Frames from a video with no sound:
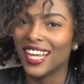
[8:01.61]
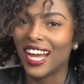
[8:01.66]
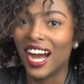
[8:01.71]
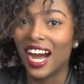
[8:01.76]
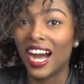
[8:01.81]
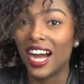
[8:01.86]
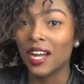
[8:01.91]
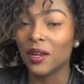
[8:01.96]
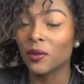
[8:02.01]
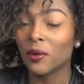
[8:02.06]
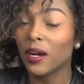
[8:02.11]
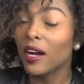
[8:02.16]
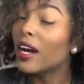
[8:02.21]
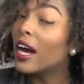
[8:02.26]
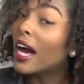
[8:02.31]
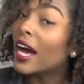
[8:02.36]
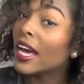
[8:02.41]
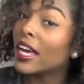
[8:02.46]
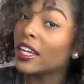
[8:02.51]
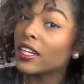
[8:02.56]
I
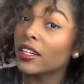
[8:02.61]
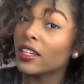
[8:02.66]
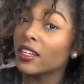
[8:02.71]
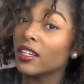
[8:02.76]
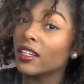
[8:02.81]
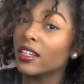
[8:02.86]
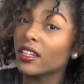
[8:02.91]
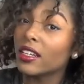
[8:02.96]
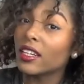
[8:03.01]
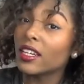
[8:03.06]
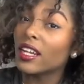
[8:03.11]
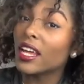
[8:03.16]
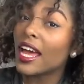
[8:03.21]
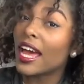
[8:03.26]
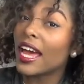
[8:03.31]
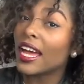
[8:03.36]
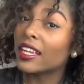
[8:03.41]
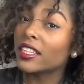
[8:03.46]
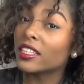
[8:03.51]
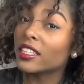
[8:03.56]
had
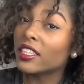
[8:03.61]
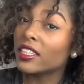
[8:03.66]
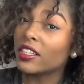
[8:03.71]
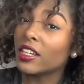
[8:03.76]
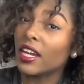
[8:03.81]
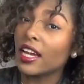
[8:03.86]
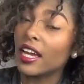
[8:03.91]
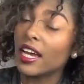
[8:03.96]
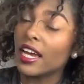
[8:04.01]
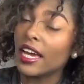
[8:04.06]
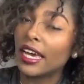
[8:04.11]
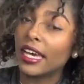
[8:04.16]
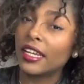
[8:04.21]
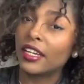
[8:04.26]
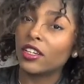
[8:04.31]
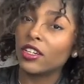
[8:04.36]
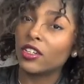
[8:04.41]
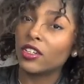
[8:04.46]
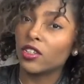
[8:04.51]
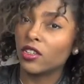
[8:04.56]
acne
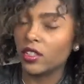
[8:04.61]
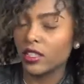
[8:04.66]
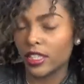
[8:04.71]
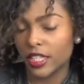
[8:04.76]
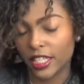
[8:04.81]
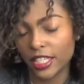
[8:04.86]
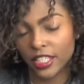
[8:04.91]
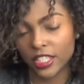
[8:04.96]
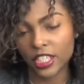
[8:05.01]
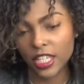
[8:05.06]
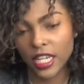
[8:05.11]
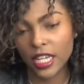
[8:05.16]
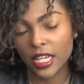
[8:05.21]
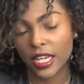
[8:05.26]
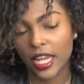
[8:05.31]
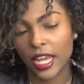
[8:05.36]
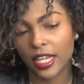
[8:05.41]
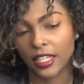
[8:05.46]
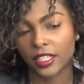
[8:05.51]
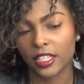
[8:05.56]
at an early age. I had
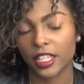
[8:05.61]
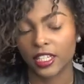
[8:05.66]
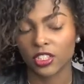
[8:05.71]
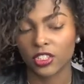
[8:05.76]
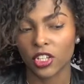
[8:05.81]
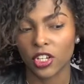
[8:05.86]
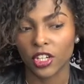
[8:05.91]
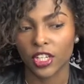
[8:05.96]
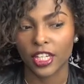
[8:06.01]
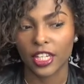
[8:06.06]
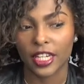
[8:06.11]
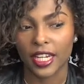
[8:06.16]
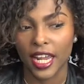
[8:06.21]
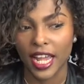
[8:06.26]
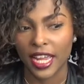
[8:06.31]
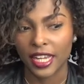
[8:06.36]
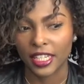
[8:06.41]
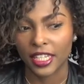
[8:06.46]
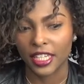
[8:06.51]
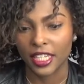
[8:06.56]
acne. I started getting
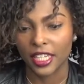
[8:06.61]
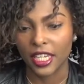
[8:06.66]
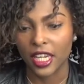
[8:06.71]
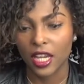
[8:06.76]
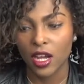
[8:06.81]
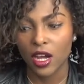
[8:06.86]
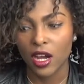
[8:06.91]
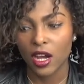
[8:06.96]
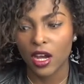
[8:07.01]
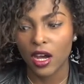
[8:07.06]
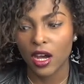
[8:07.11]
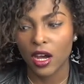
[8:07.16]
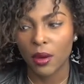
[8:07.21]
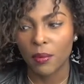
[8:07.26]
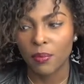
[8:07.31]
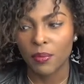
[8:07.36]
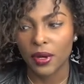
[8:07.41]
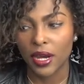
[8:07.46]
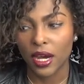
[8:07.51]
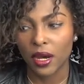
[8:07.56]
acne
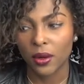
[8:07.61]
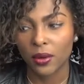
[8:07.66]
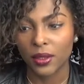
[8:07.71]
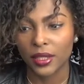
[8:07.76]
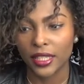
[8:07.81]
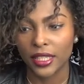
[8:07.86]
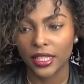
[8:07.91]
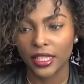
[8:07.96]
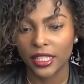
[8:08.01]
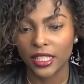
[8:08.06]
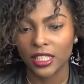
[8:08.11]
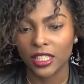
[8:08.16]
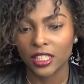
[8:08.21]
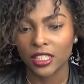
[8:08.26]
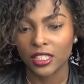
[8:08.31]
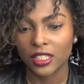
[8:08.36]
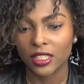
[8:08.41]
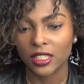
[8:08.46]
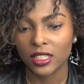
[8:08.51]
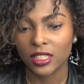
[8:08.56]
about
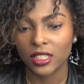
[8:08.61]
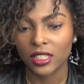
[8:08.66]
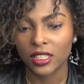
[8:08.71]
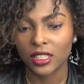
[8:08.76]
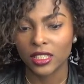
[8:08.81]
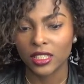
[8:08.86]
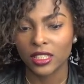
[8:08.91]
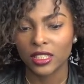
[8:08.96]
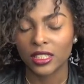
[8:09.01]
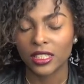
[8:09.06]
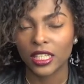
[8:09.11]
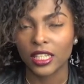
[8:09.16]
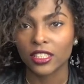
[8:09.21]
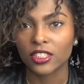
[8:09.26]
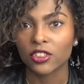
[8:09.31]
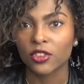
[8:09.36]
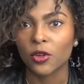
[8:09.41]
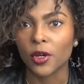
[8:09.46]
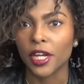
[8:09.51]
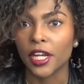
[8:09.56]
in
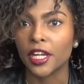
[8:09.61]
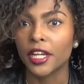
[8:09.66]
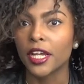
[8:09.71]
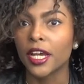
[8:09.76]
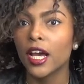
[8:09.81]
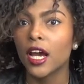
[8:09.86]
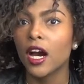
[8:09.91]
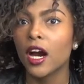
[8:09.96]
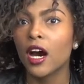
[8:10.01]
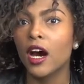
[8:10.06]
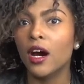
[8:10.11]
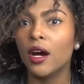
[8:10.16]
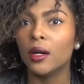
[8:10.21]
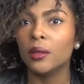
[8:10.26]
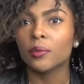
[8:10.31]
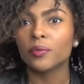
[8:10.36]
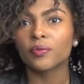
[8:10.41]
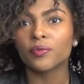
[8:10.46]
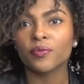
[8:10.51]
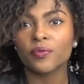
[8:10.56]
sixth grade.
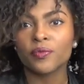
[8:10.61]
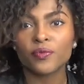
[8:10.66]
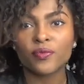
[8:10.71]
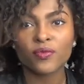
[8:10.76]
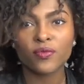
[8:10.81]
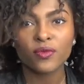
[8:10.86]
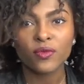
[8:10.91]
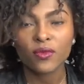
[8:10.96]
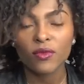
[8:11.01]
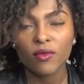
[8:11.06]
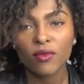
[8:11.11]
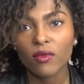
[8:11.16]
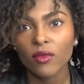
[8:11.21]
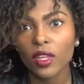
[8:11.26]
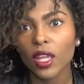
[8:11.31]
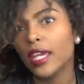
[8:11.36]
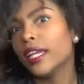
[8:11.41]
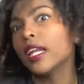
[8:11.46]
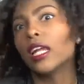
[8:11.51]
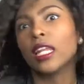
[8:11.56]
Um,
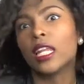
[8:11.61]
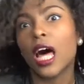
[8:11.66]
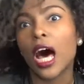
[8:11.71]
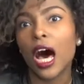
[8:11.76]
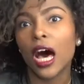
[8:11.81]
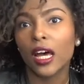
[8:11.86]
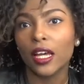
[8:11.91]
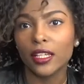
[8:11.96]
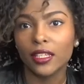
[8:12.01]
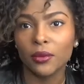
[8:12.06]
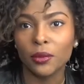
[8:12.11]
and a lot.